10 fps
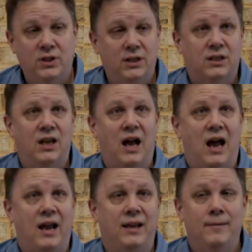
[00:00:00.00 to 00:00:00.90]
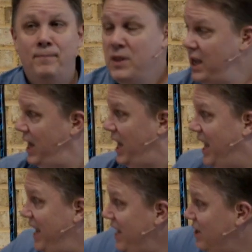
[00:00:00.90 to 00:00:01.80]
this guy,
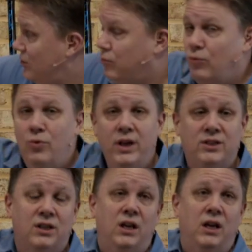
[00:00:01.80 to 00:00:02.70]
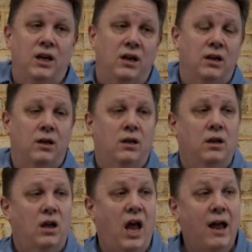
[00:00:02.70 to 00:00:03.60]
he is risking
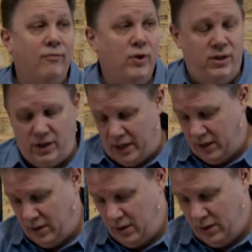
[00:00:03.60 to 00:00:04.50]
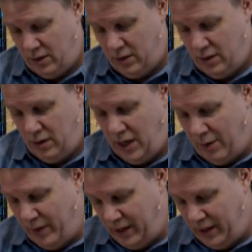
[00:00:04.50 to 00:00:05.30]
everything. And when he